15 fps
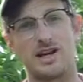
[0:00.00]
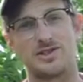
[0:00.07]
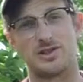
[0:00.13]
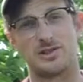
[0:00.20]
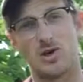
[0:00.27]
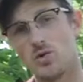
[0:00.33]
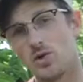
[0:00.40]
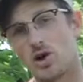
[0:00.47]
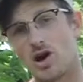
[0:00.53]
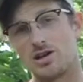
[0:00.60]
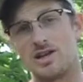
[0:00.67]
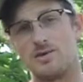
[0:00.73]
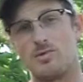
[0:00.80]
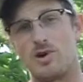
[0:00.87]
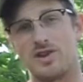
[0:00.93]
has a low
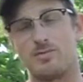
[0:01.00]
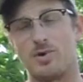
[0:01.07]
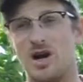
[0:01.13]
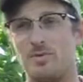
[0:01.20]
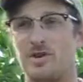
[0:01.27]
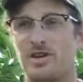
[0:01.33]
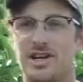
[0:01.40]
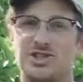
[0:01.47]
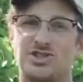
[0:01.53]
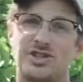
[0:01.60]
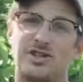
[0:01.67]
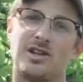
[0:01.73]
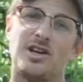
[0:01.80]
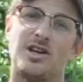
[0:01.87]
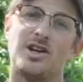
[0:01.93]
codling moth
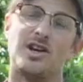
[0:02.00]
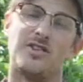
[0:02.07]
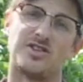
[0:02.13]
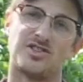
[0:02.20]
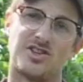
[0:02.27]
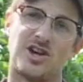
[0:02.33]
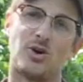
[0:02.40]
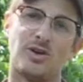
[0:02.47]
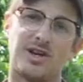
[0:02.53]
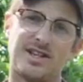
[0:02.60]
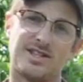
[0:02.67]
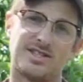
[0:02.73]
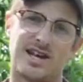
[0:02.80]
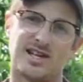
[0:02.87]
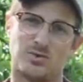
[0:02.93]
population, the sterile
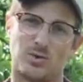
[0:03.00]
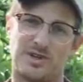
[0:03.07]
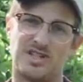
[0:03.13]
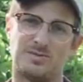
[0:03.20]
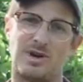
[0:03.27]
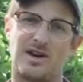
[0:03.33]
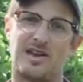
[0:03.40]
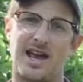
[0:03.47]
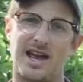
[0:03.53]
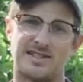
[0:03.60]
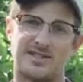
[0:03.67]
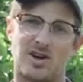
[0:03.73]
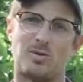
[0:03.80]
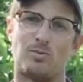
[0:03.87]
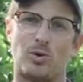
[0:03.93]
insects released by the
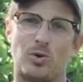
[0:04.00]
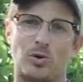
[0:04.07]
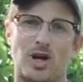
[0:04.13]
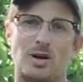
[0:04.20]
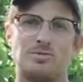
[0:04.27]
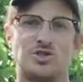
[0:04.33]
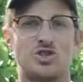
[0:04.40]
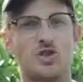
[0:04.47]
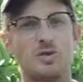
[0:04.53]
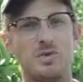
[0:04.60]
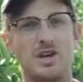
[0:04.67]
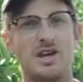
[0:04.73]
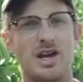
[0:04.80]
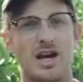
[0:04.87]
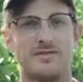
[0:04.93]
SIR program should
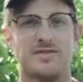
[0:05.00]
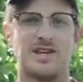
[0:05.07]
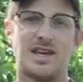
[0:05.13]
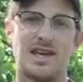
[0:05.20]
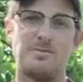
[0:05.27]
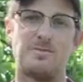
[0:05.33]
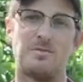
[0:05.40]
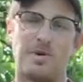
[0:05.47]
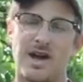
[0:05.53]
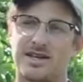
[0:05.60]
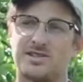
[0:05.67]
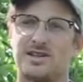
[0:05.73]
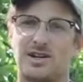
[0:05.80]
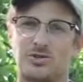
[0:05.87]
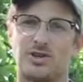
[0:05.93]
be enough to keep the
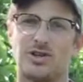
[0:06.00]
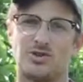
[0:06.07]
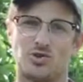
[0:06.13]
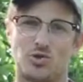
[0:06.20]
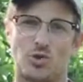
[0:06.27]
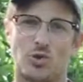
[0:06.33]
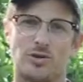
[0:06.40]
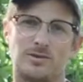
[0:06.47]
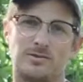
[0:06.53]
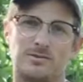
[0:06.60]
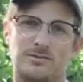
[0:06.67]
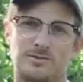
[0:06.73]
pest under control.